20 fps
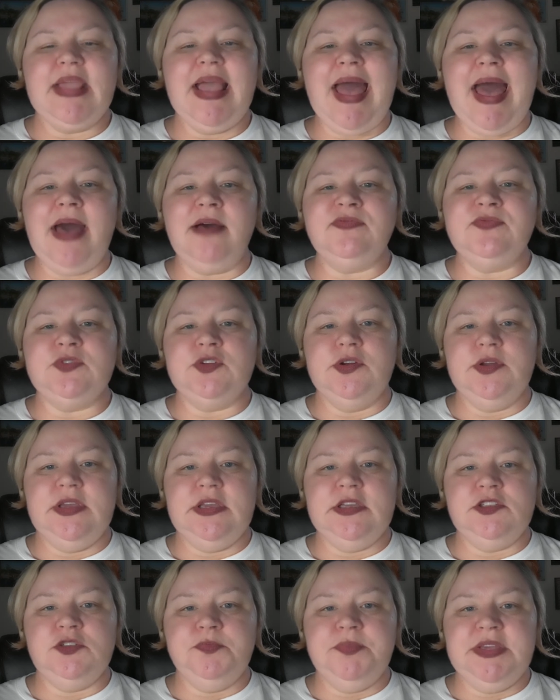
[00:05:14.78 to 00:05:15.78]
After
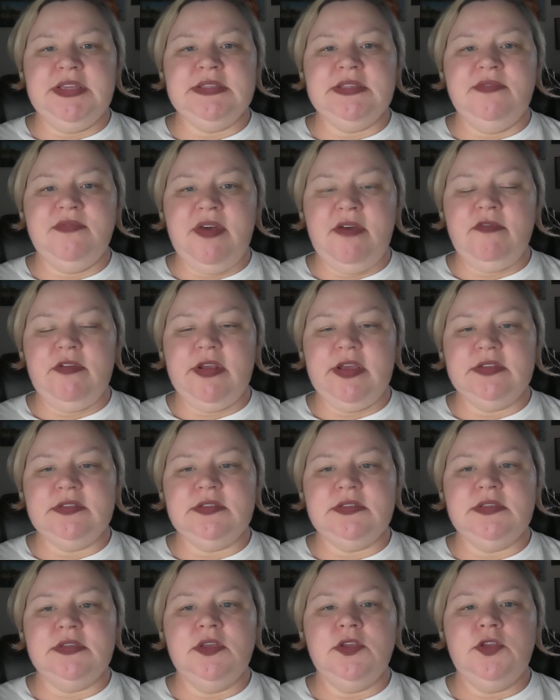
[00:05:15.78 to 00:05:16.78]
each piece of
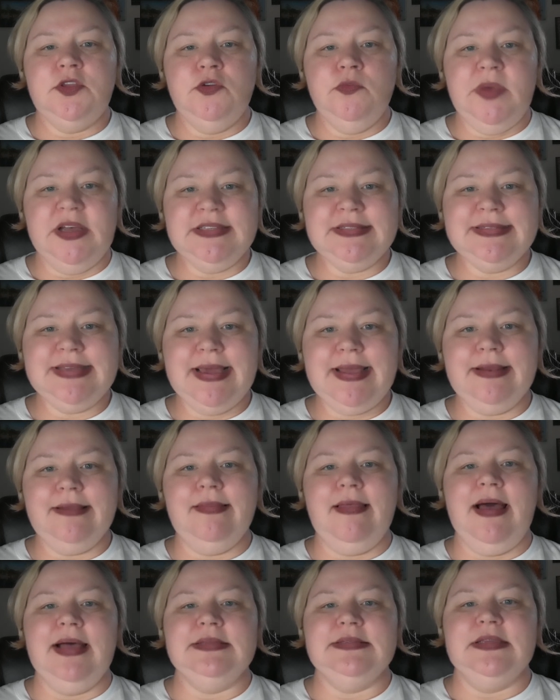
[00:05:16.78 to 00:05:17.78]
evidence, you must
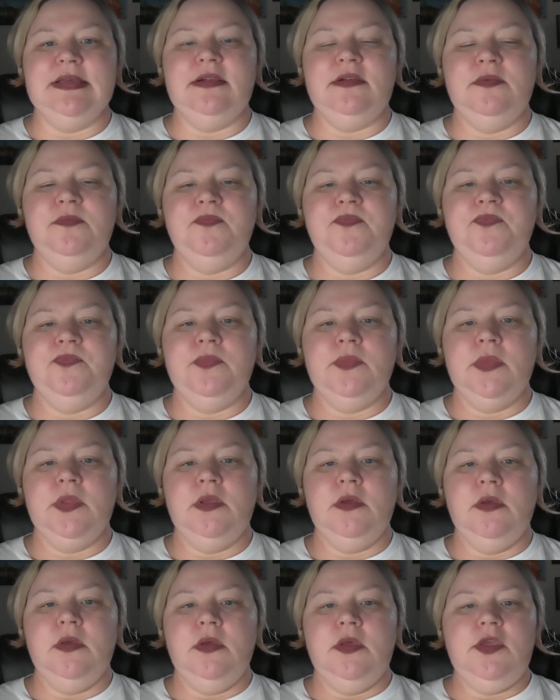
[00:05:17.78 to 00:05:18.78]
analyze it.
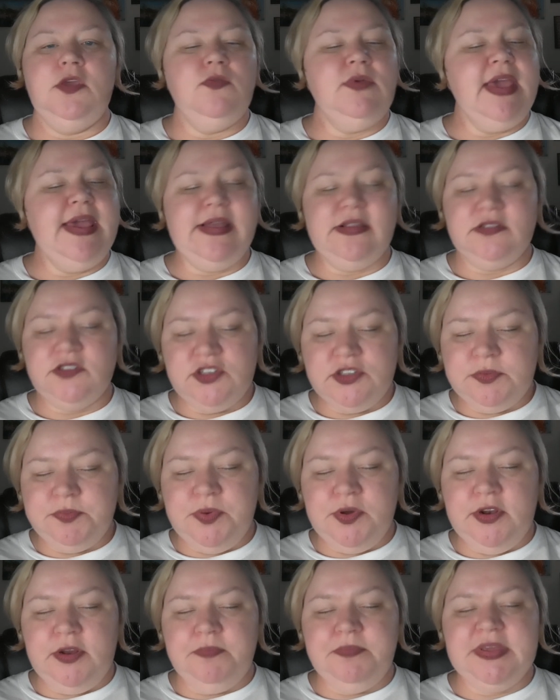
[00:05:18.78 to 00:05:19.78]
You can't just
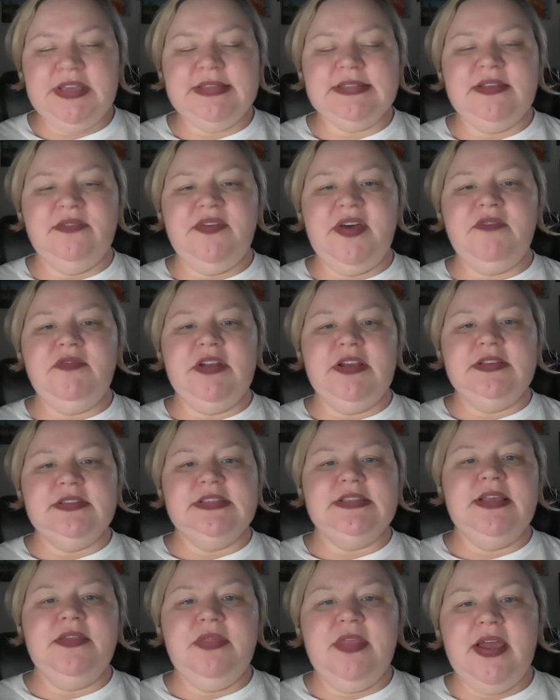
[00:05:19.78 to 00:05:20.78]
put a piece of evidence
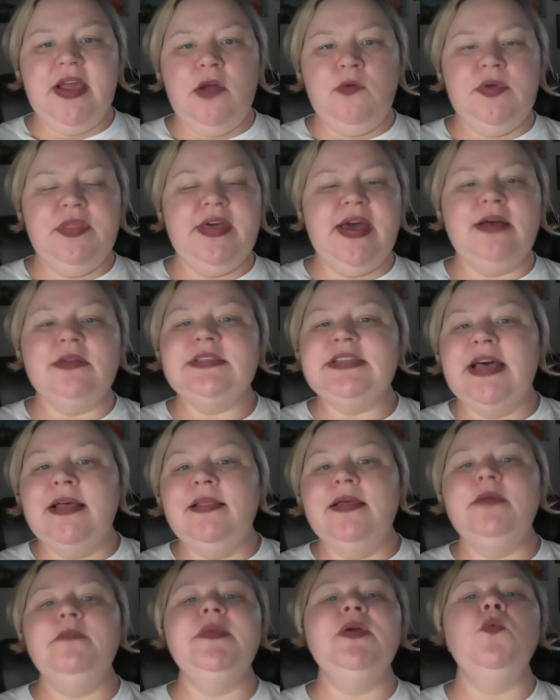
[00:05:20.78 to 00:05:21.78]
in there without
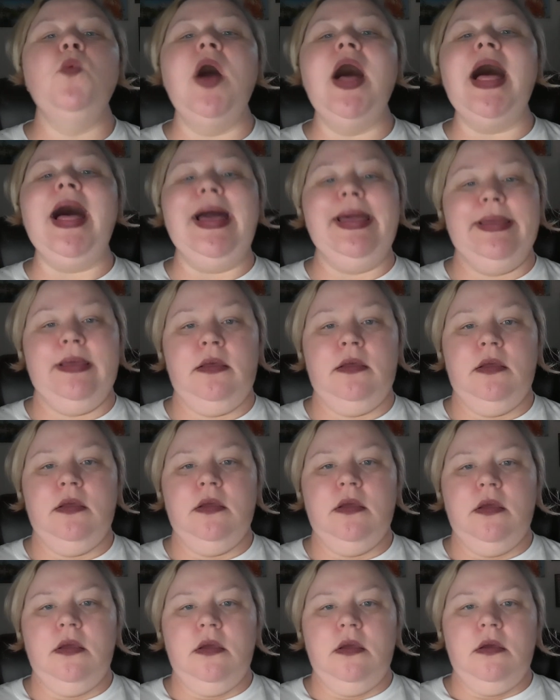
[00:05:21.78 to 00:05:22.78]
telling me why.
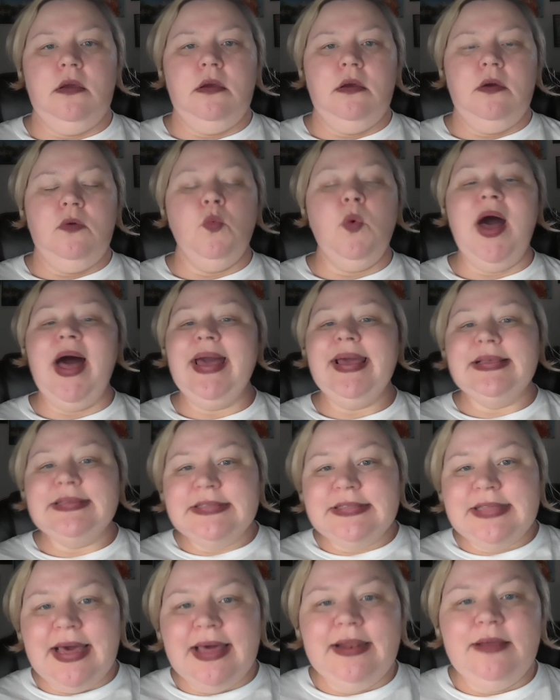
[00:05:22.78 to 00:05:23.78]
Why is
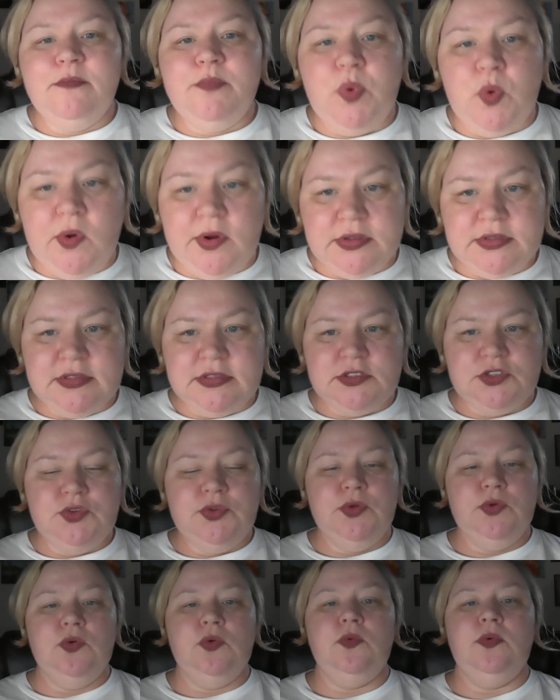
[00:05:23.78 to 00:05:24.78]
that important
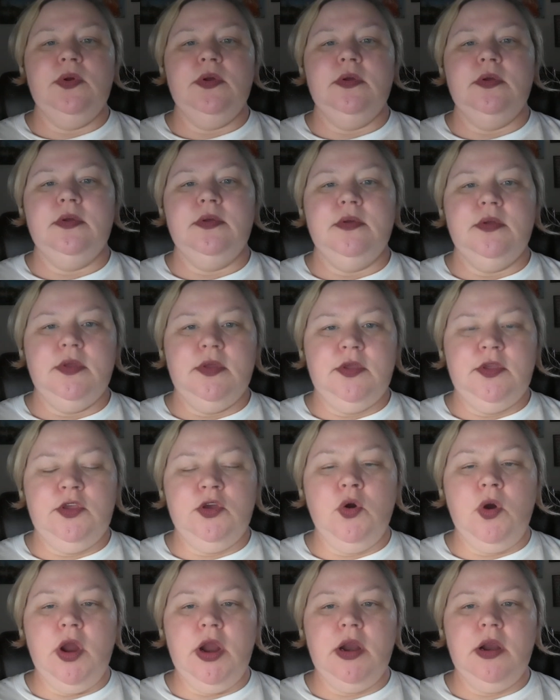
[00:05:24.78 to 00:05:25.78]
to
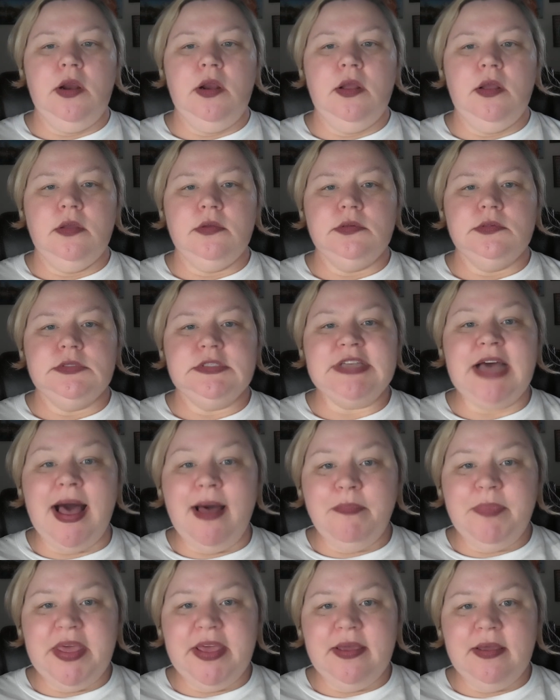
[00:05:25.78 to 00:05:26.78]
your
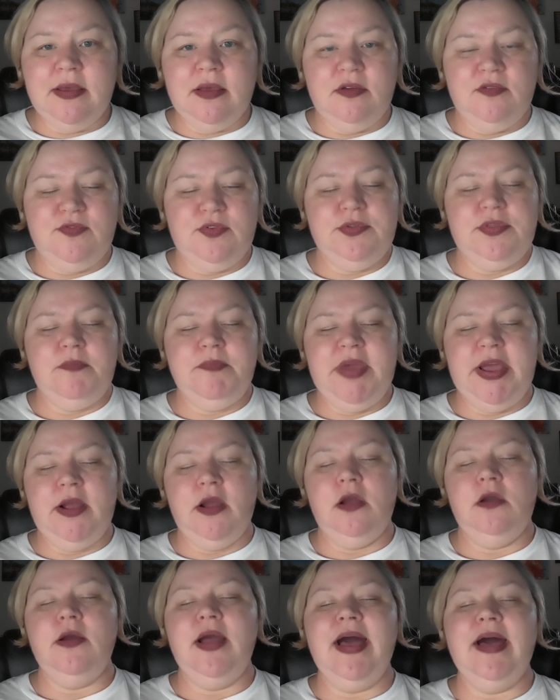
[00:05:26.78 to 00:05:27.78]
topic for the
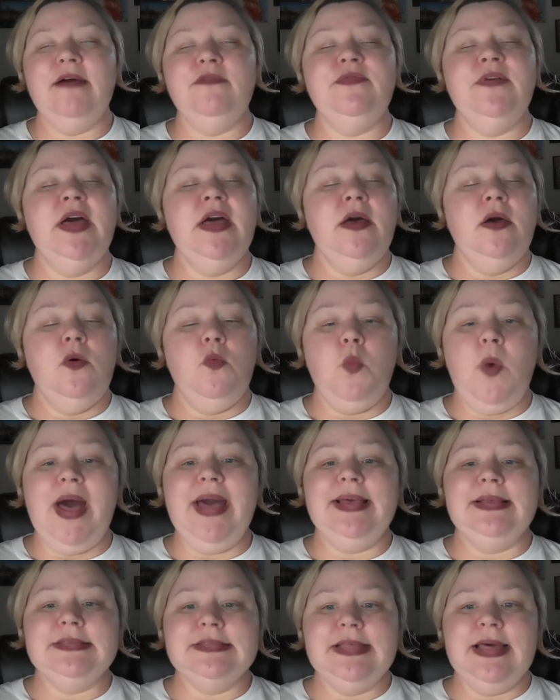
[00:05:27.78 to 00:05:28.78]
paragraph? Why
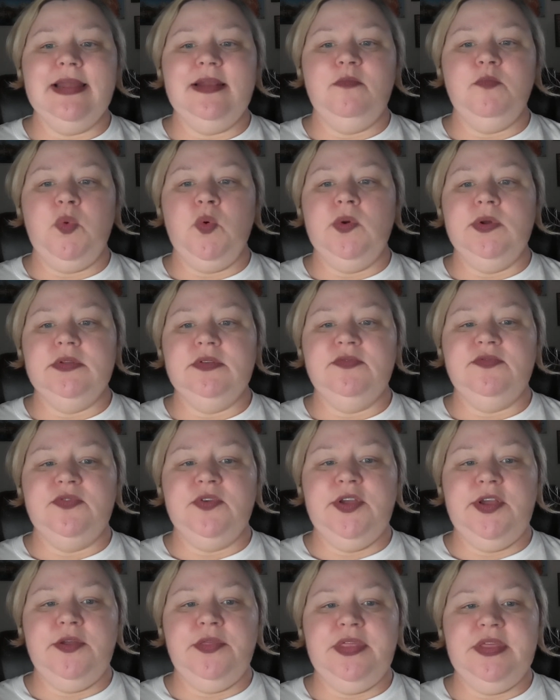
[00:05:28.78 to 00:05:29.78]
is that important for
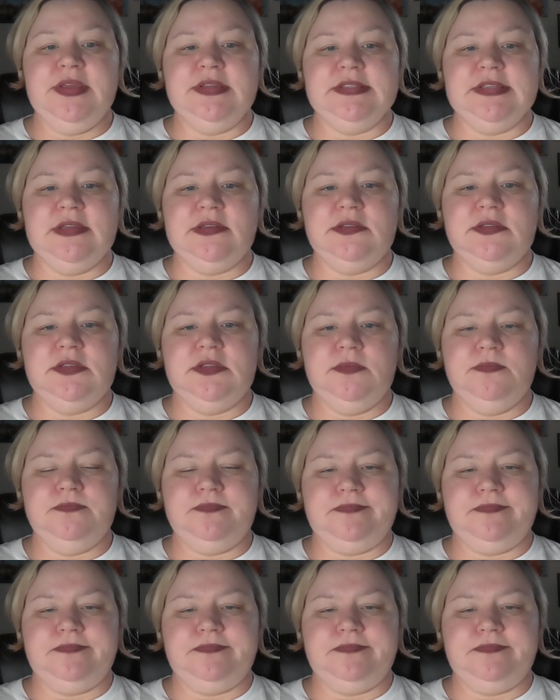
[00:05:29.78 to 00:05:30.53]
your thesis?